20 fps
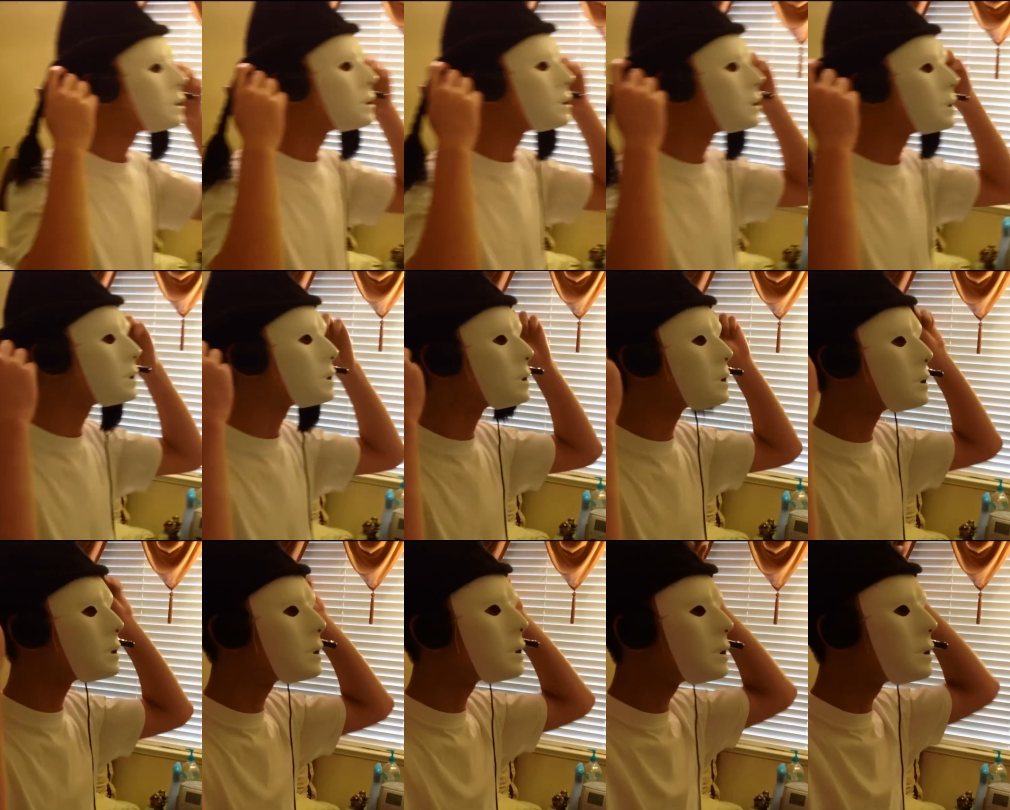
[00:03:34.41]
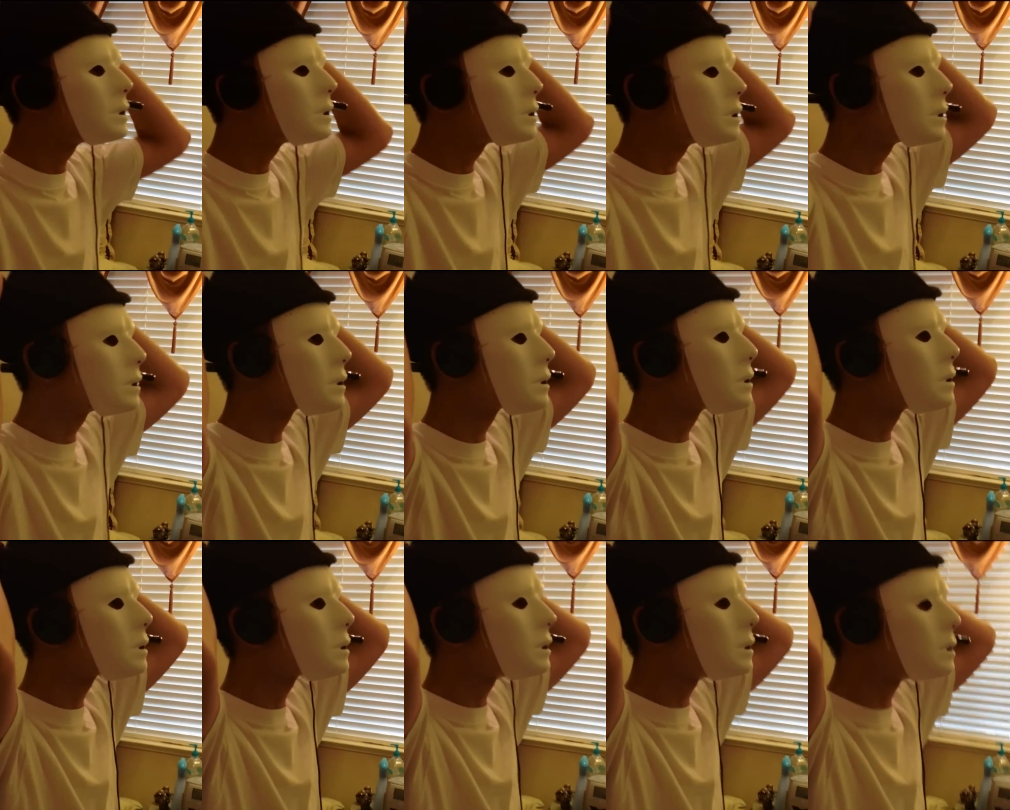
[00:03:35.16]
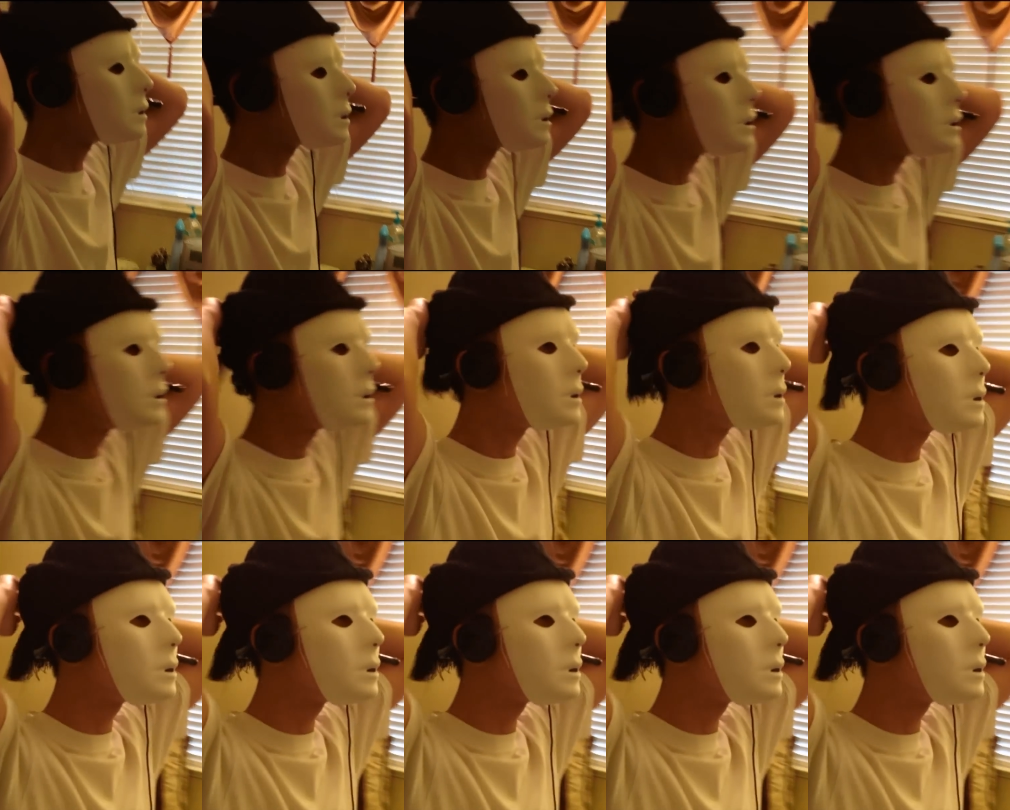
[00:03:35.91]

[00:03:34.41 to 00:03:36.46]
Alright guys, here's a quick model.